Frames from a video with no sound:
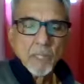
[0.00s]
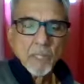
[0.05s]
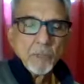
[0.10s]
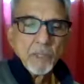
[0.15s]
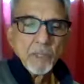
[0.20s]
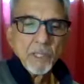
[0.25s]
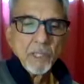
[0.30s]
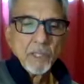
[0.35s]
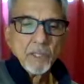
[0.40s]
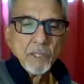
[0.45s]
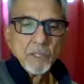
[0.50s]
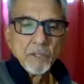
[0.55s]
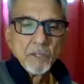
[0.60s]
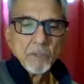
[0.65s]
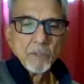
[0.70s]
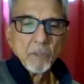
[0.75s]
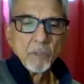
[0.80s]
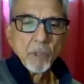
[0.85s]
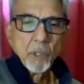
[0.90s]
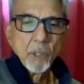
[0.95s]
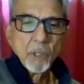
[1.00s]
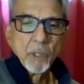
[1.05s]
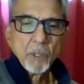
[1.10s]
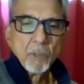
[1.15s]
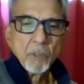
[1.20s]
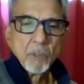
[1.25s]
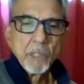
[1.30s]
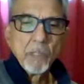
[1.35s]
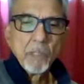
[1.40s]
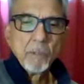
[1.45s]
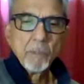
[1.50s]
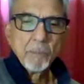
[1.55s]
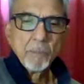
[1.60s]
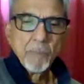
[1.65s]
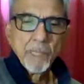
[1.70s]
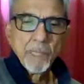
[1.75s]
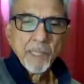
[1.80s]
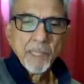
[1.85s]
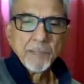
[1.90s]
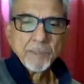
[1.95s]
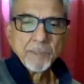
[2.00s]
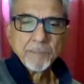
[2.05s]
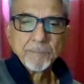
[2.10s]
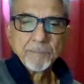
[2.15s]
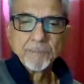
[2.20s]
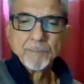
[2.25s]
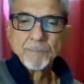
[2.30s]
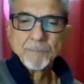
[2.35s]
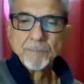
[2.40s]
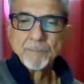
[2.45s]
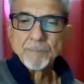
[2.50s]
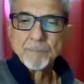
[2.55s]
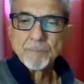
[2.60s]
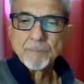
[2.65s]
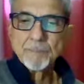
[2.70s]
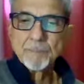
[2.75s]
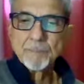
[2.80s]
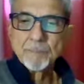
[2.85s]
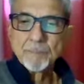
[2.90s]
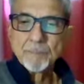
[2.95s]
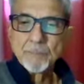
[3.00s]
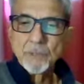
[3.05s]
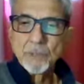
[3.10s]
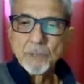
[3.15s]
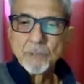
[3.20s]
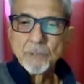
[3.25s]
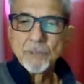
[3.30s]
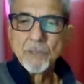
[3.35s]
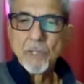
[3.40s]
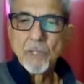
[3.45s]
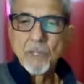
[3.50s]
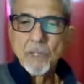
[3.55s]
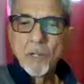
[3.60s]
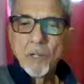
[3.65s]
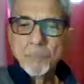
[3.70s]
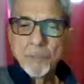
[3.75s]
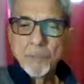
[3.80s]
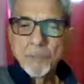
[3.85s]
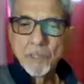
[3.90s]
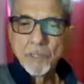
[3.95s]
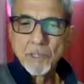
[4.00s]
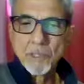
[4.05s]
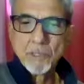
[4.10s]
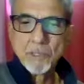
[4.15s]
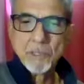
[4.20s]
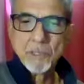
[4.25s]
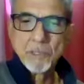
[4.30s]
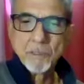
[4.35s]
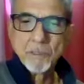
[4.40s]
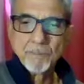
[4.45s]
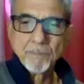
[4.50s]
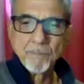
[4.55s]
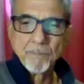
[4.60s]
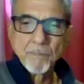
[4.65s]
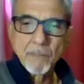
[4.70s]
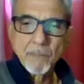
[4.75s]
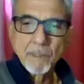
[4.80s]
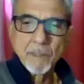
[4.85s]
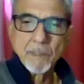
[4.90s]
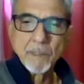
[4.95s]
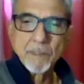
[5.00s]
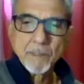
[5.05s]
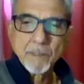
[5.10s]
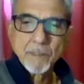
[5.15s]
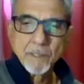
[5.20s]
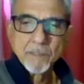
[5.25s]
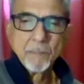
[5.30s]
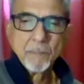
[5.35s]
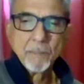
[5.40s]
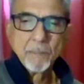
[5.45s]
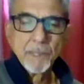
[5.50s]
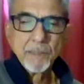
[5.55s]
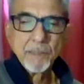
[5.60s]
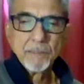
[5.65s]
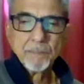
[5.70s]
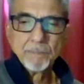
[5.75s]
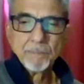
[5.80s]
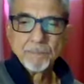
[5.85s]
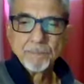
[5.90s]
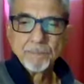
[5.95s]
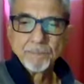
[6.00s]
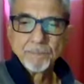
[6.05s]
we need to work on our mind to develop this discipline.